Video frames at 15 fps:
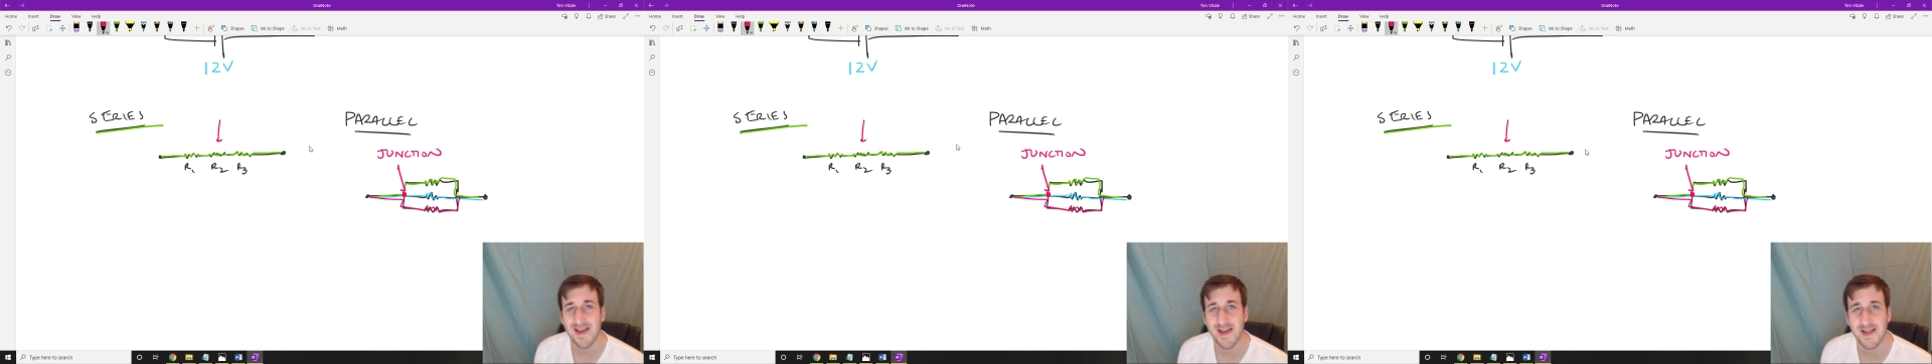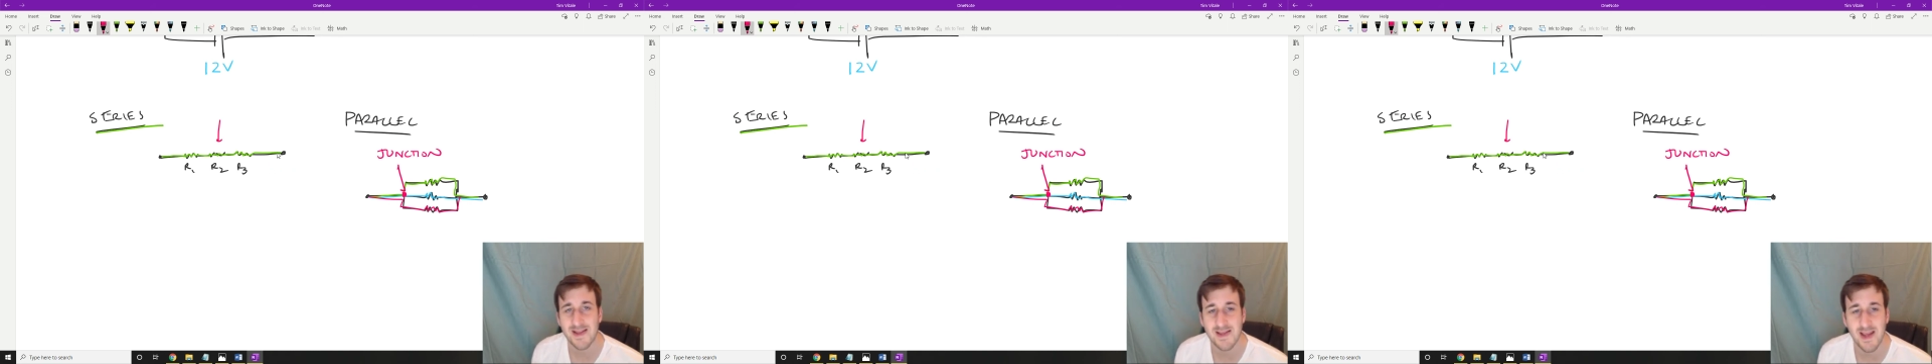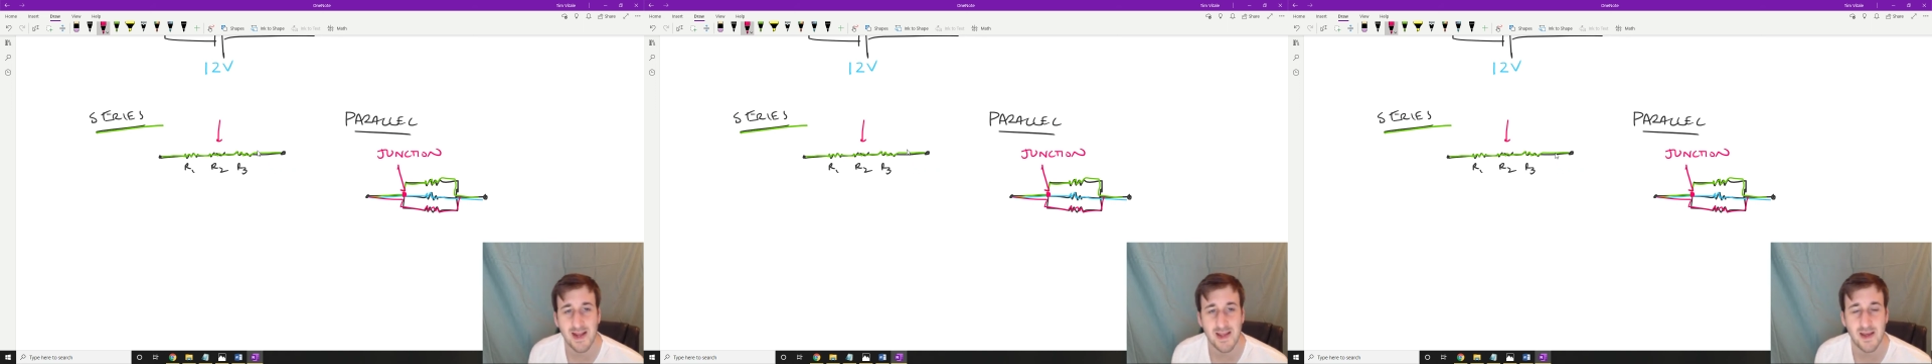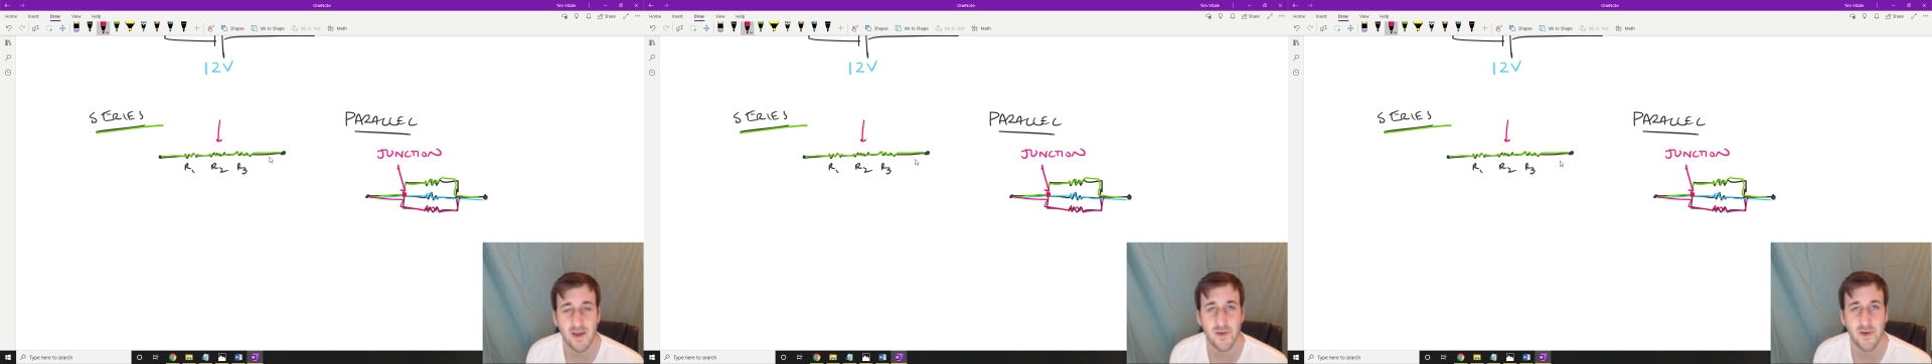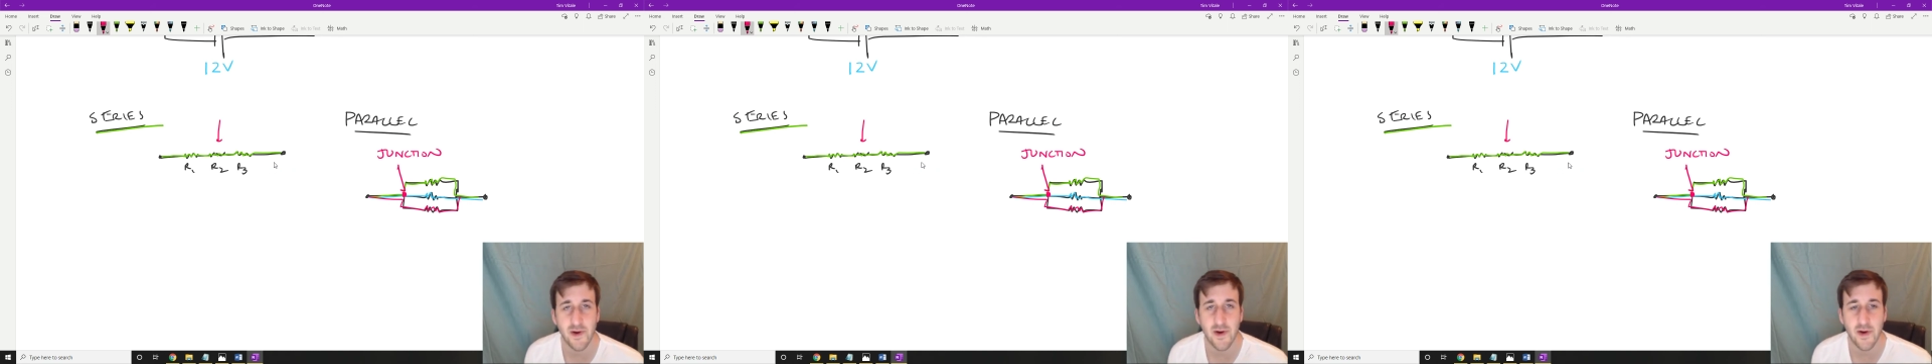into any
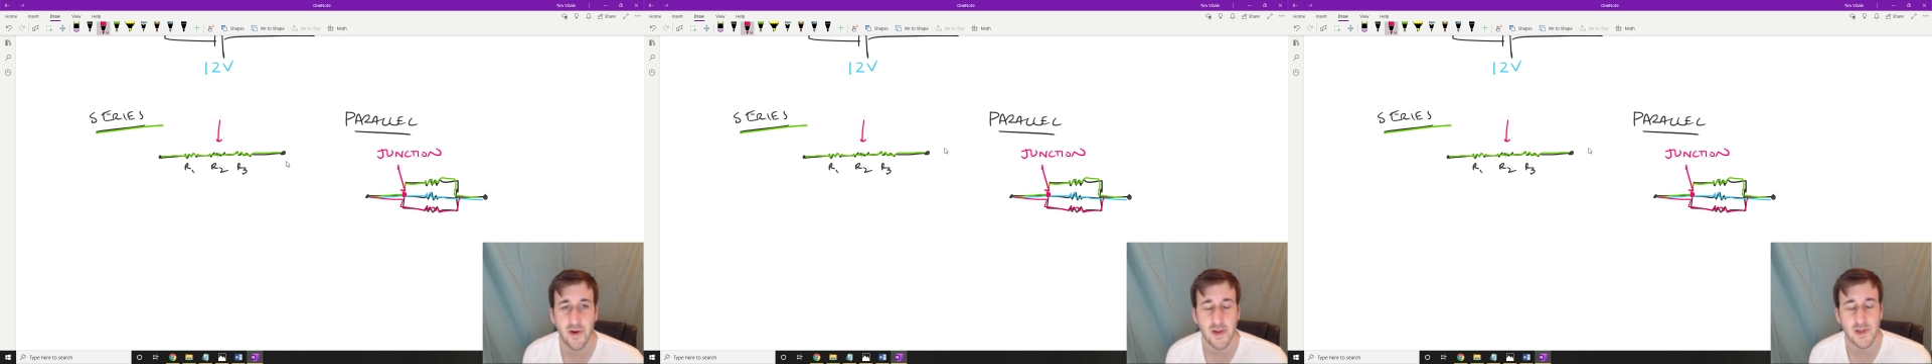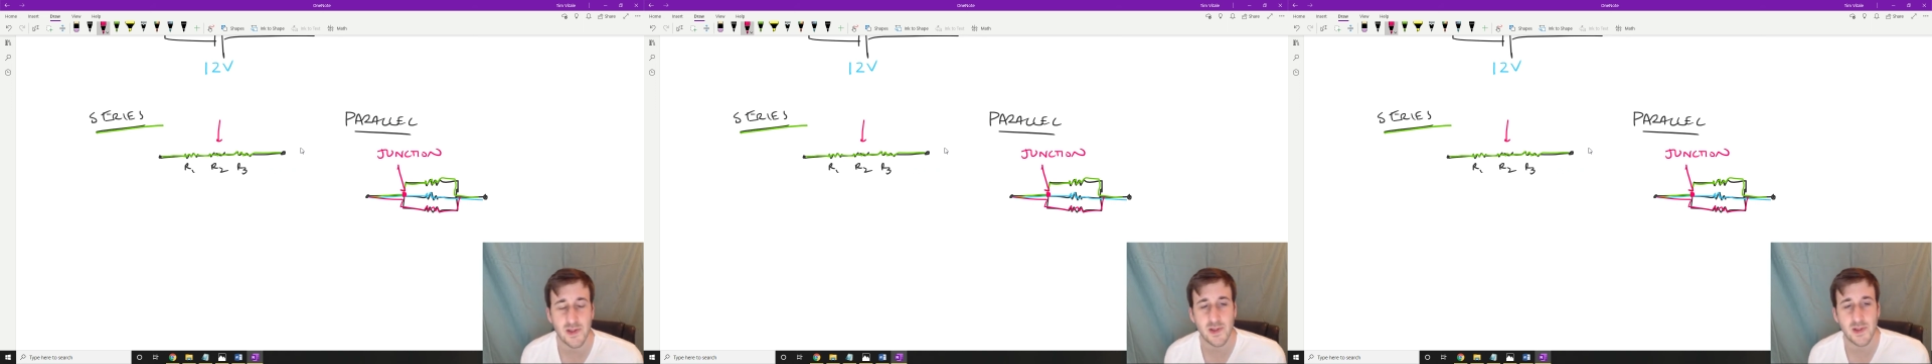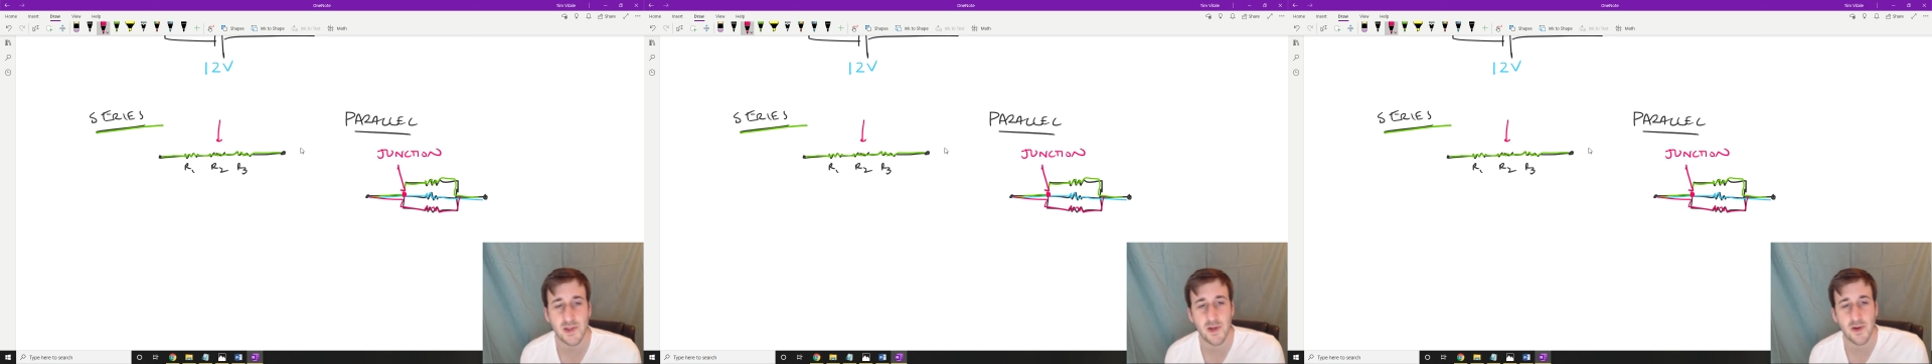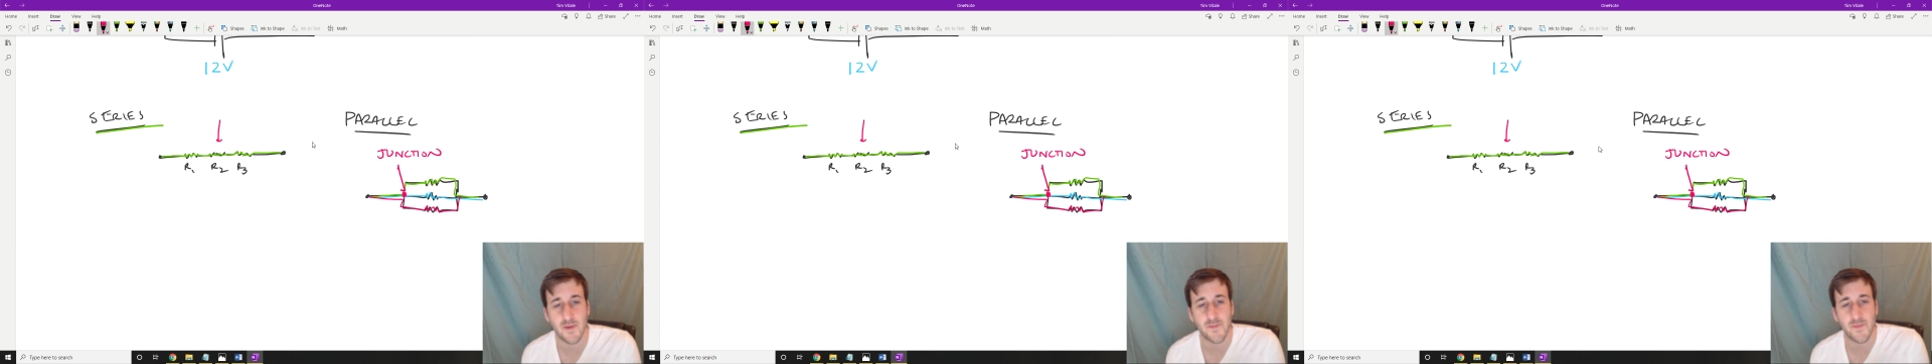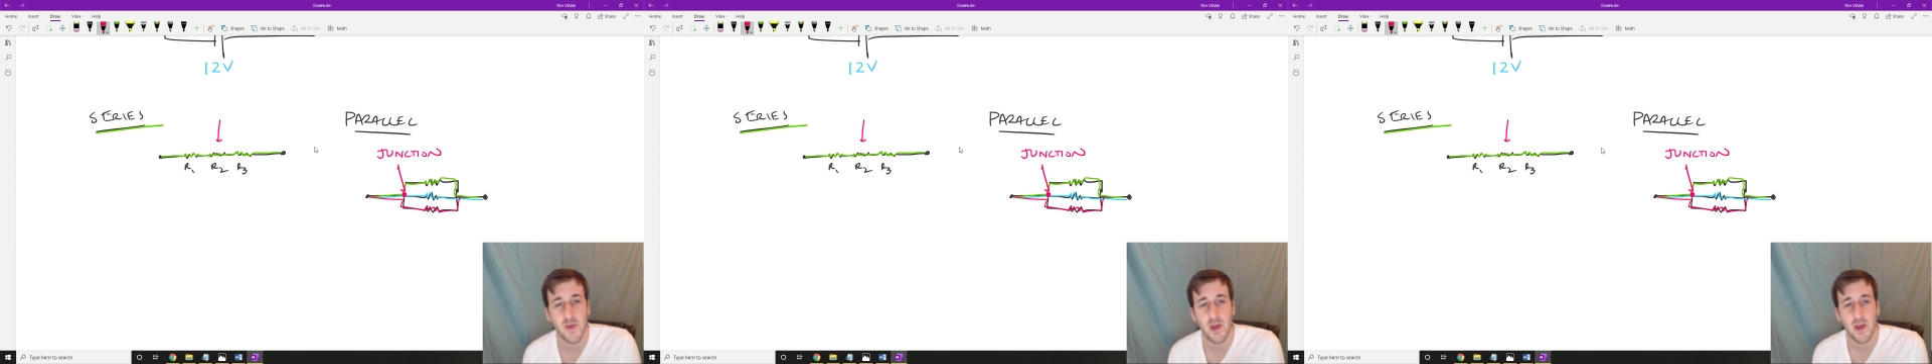other currents. So